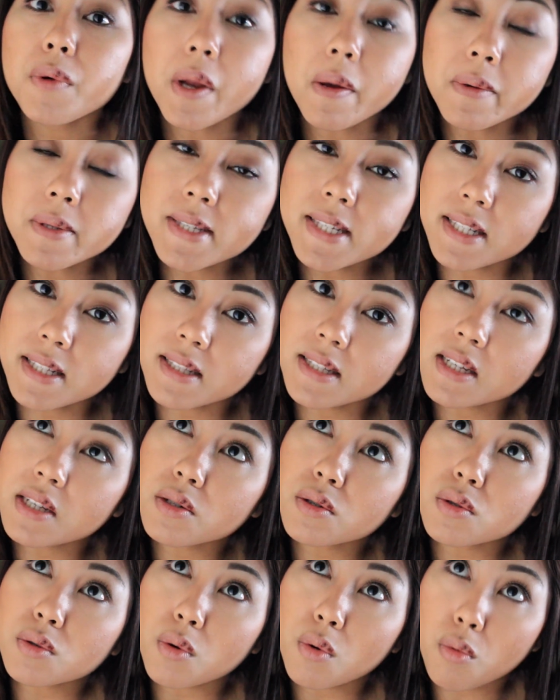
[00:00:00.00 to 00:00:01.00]
When I was
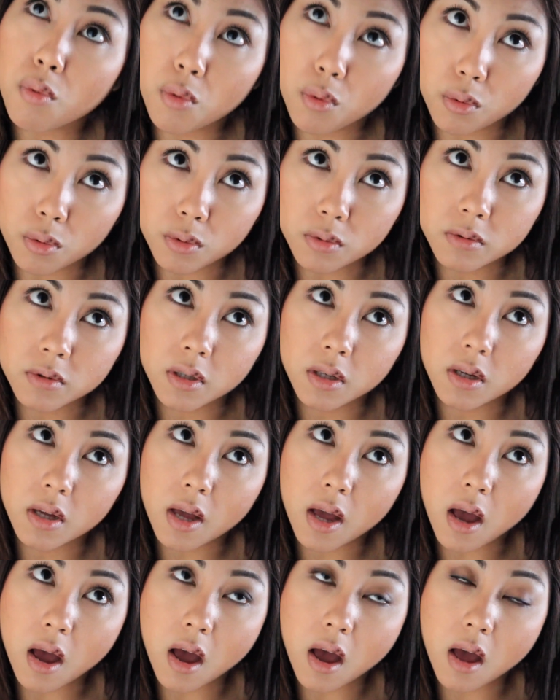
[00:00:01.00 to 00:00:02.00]
16 years old,
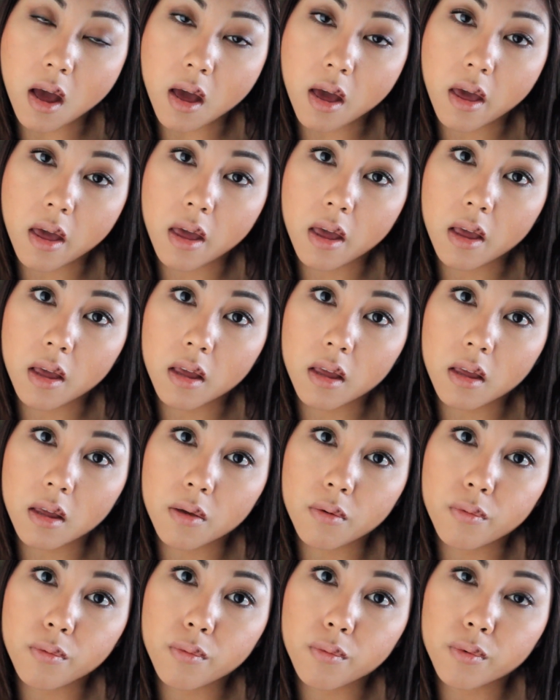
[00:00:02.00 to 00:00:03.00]

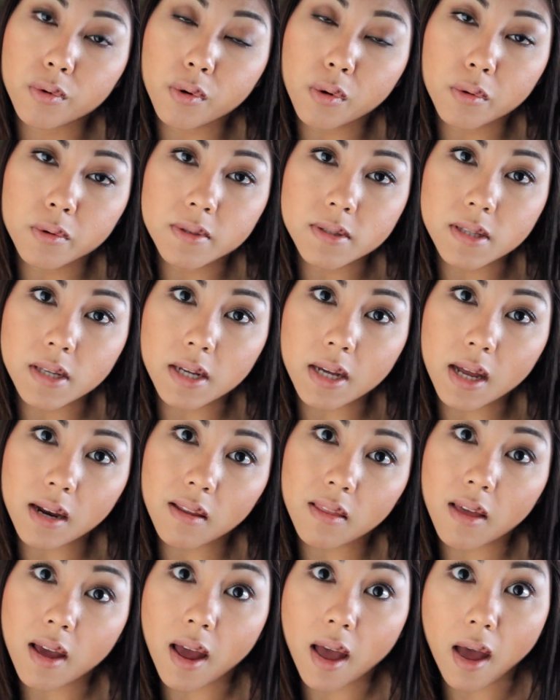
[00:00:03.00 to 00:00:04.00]
I would always sneak
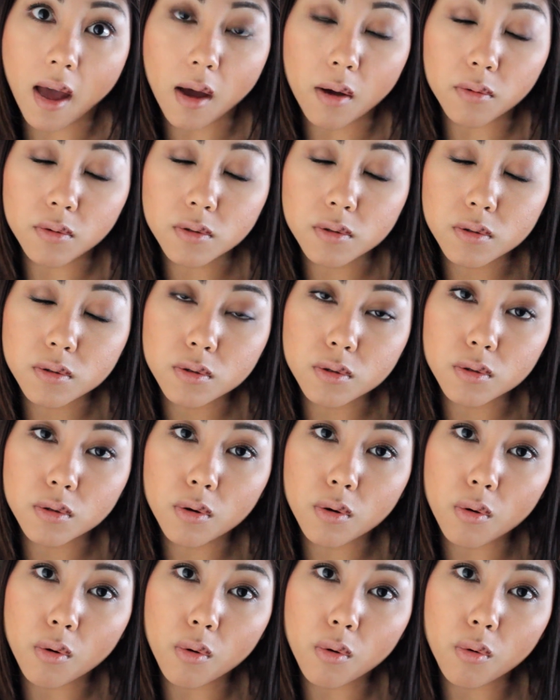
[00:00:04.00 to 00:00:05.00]
out of the house to
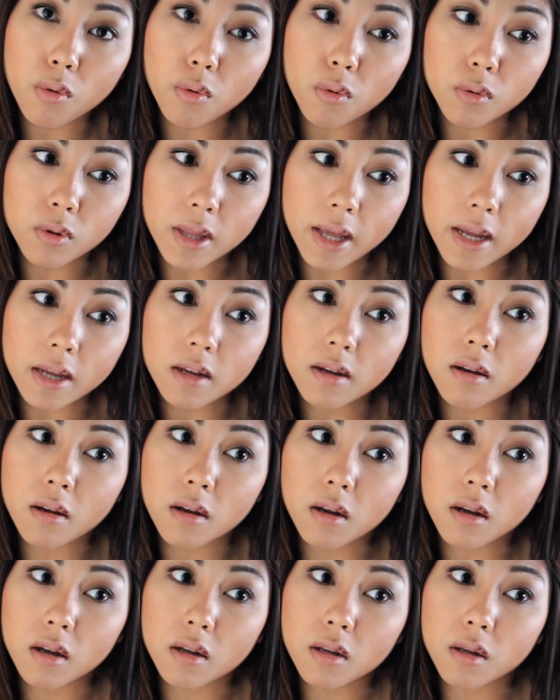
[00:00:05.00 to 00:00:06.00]
go like
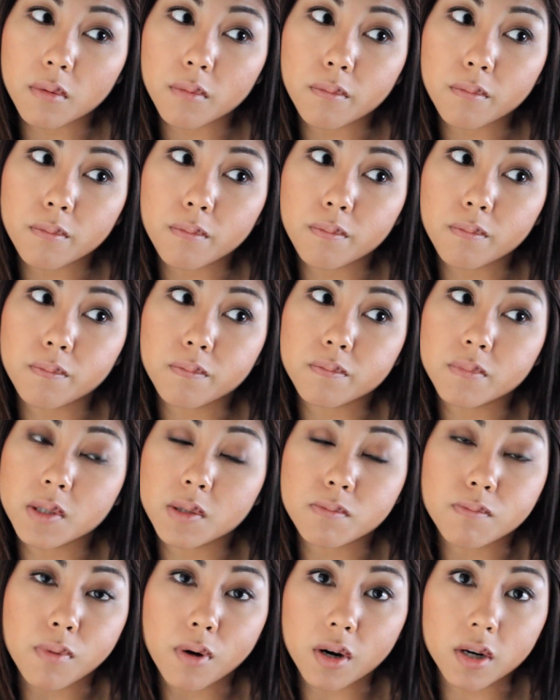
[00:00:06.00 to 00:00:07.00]

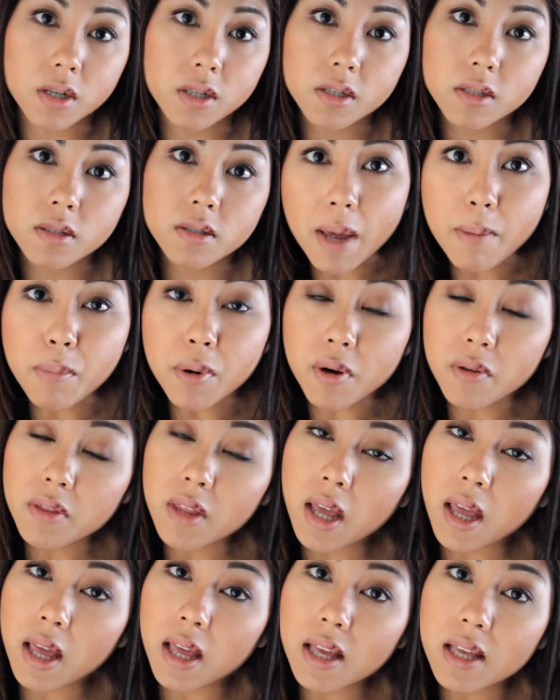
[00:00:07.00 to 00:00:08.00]
to bars. My
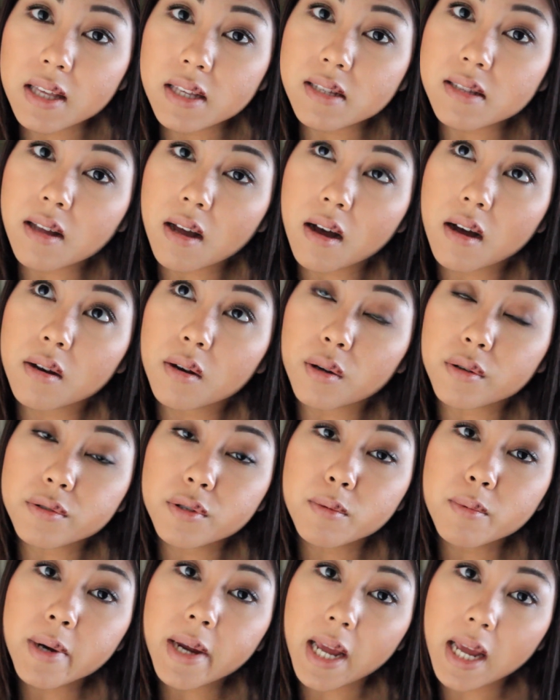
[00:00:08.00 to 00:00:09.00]
birthday is on
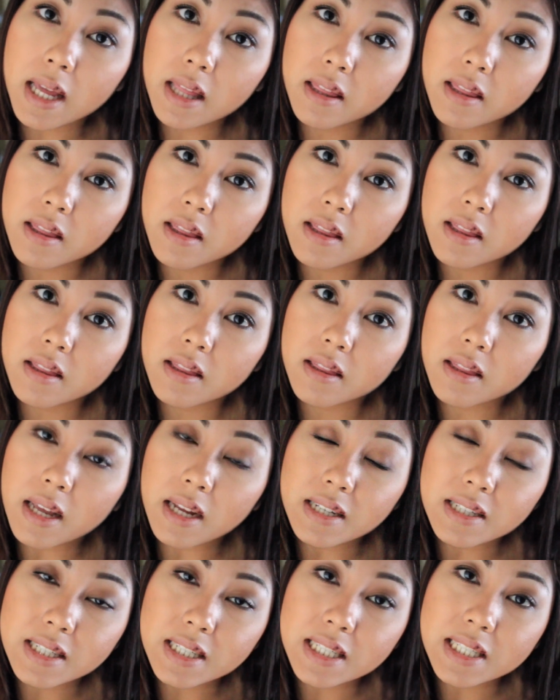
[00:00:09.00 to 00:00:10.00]
October 8th,
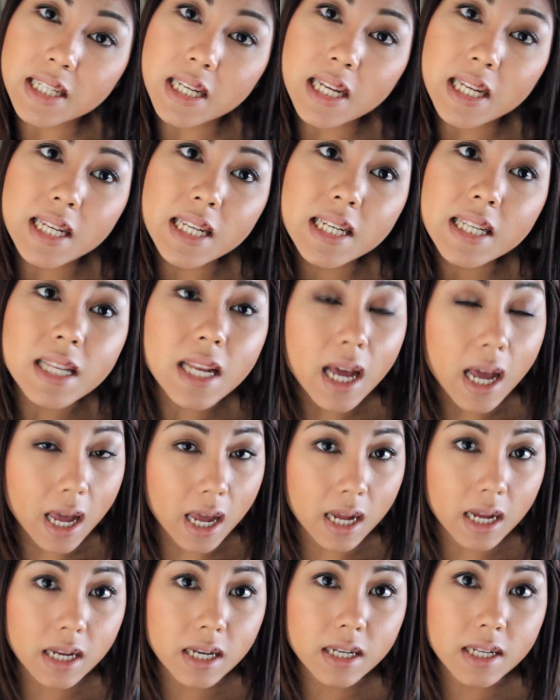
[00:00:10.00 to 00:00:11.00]

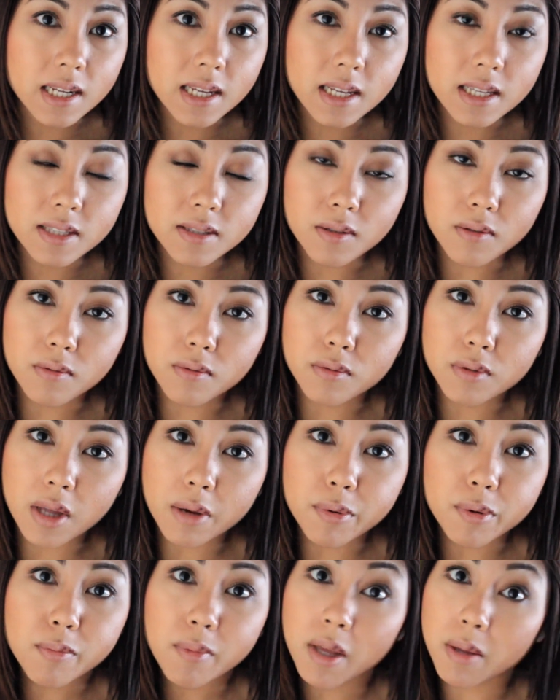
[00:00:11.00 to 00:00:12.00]
1989. So
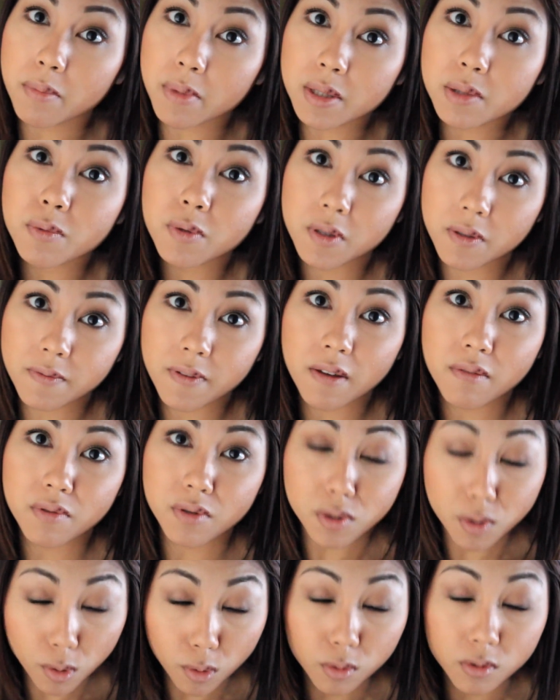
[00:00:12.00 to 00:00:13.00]
that would make me 25
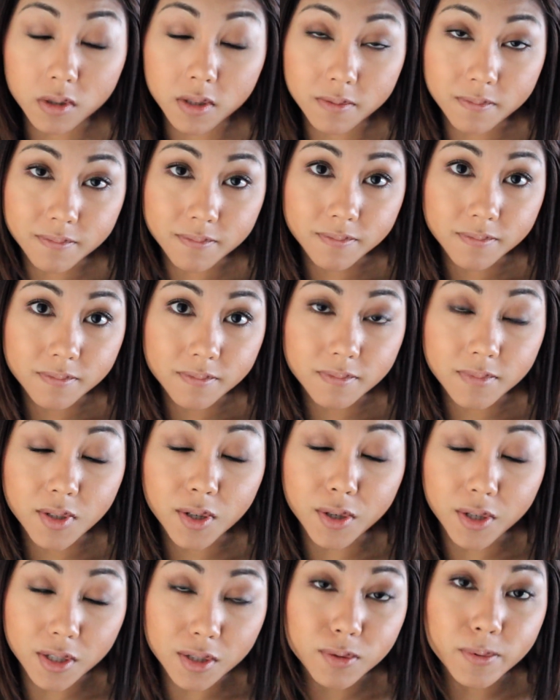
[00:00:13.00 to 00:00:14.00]
years old,
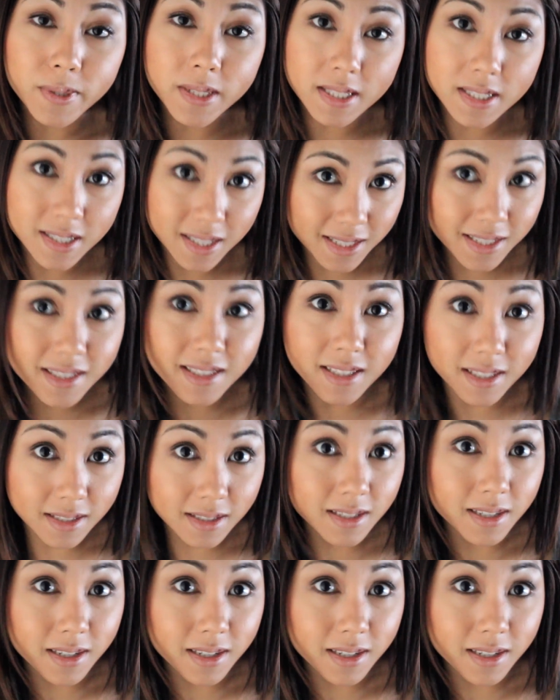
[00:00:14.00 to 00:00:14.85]
turning 26 this